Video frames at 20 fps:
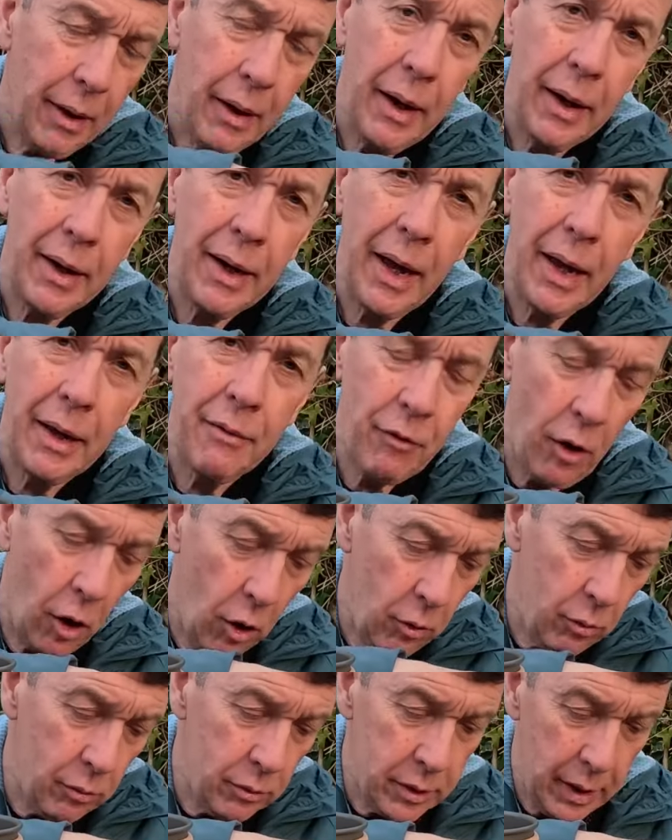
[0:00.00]
and I've
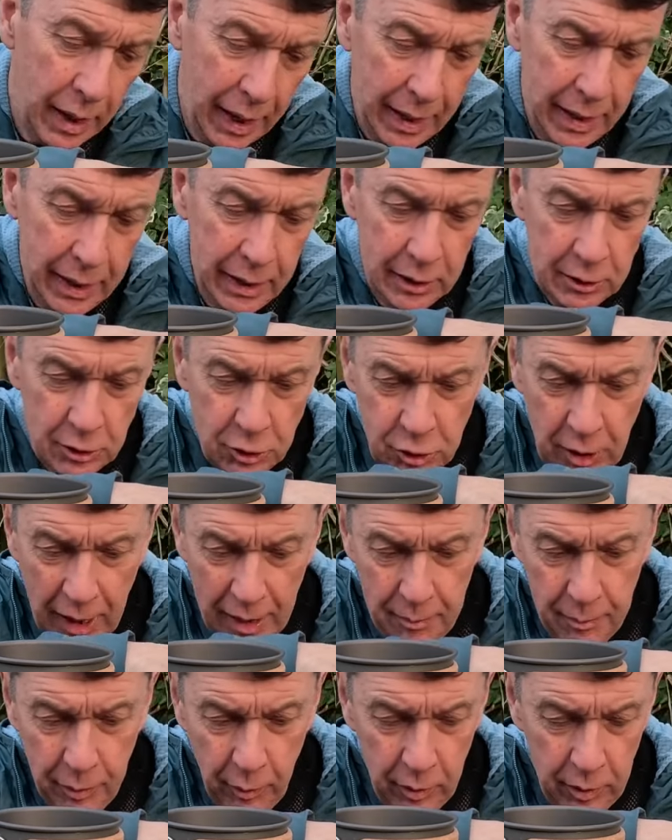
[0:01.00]
owned a
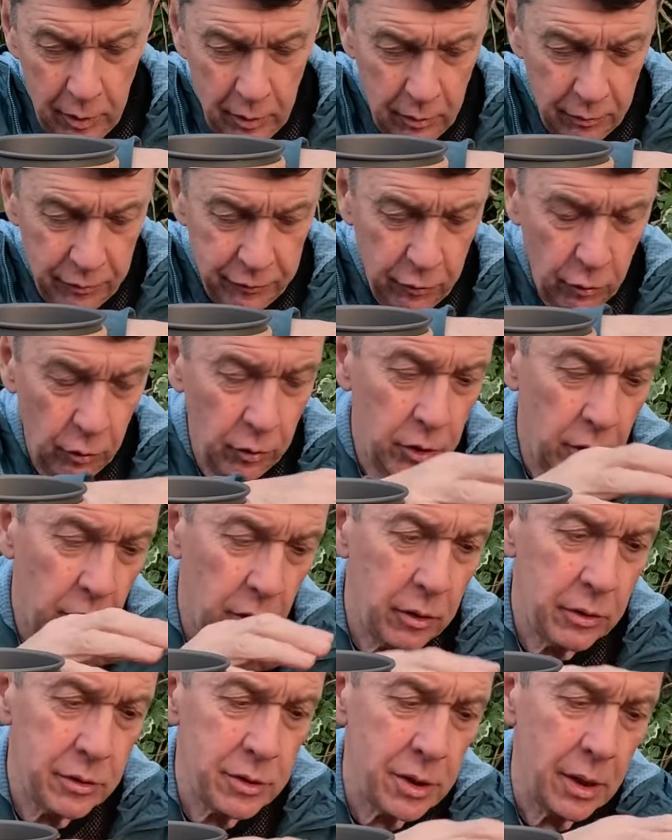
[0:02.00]
JETBOIL for
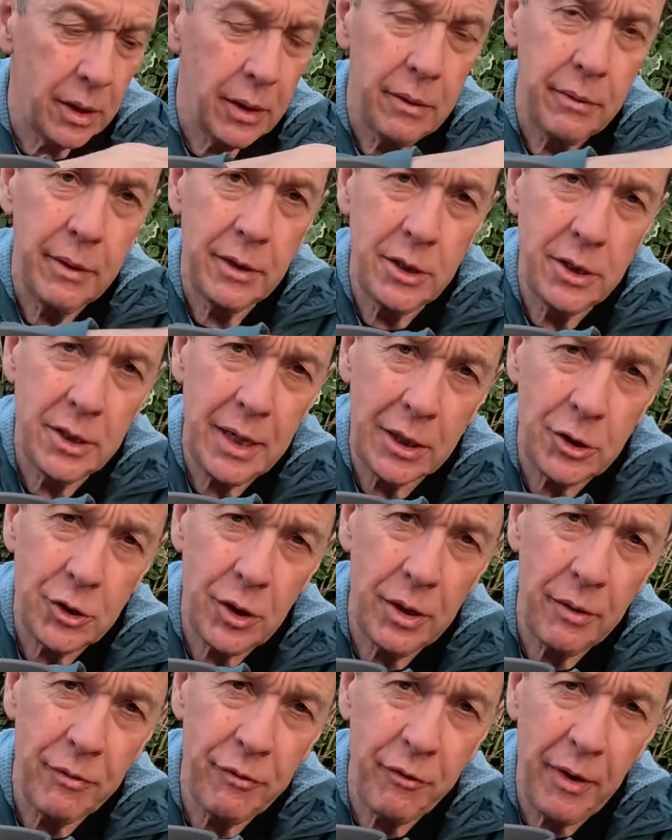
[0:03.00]
years. This is
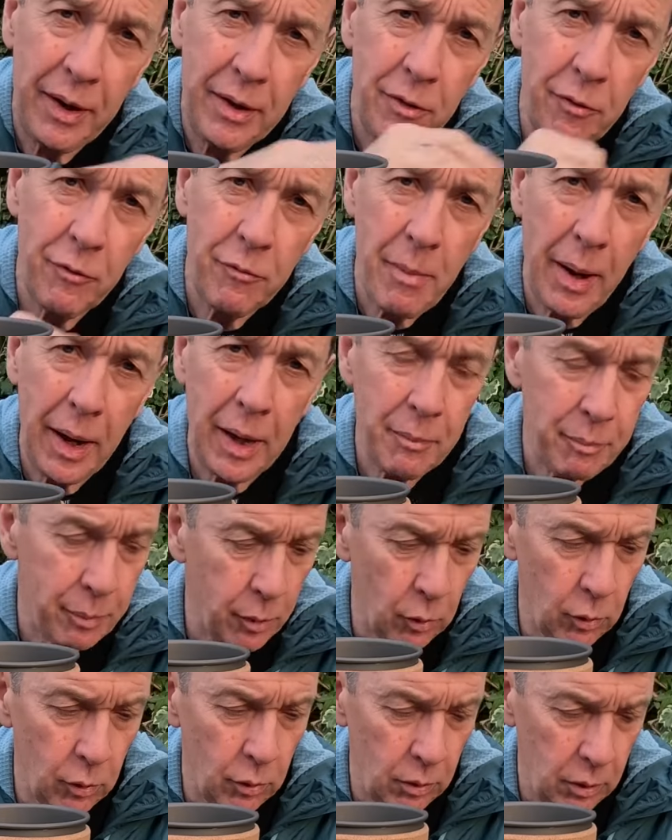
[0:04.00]
actually a friend of mine,
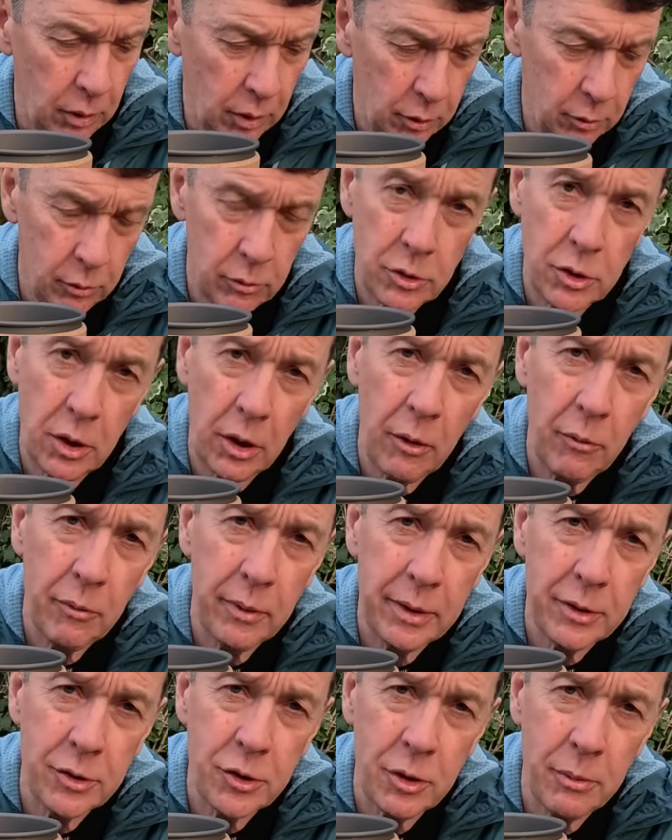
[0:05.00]
Paul, who's
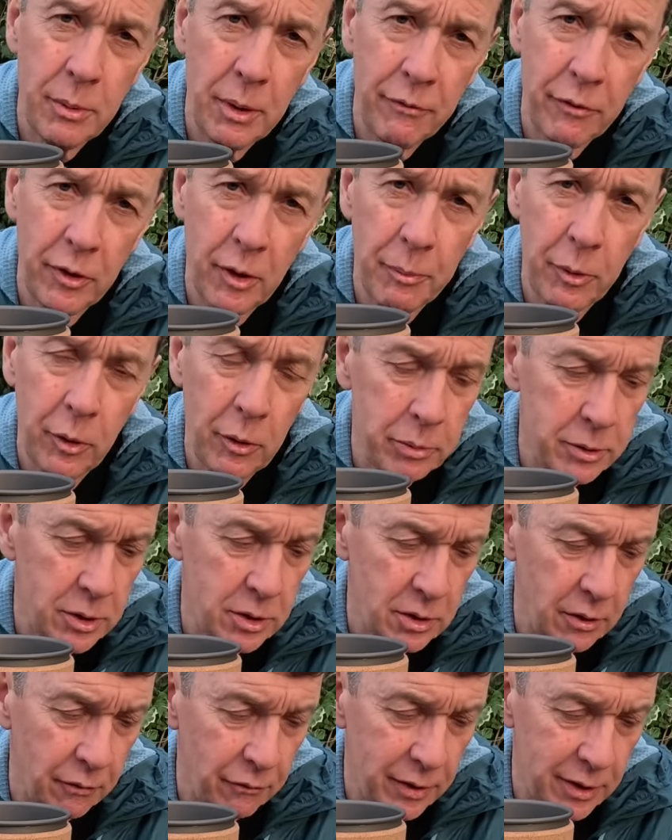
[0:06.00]
loaned it to me for the
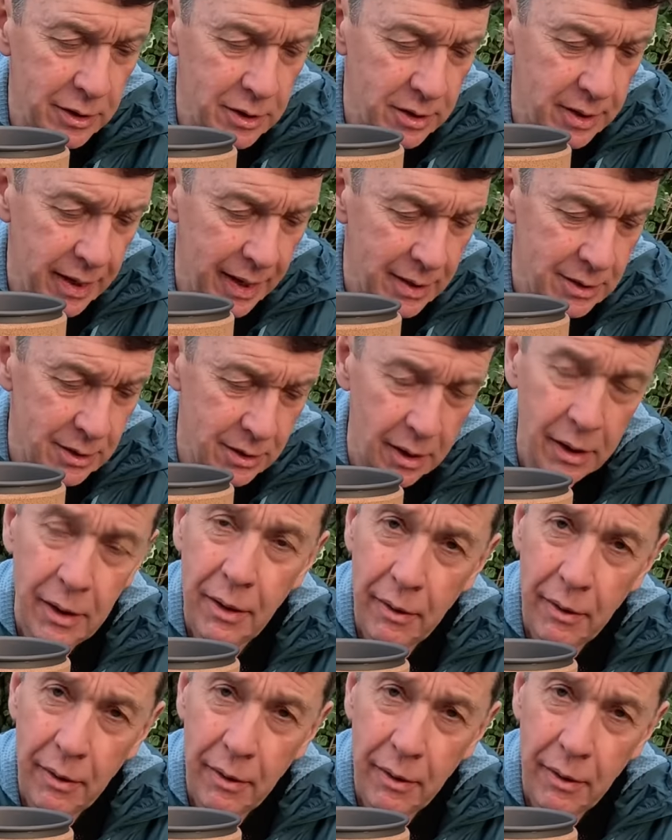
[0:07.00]
purposes of this test.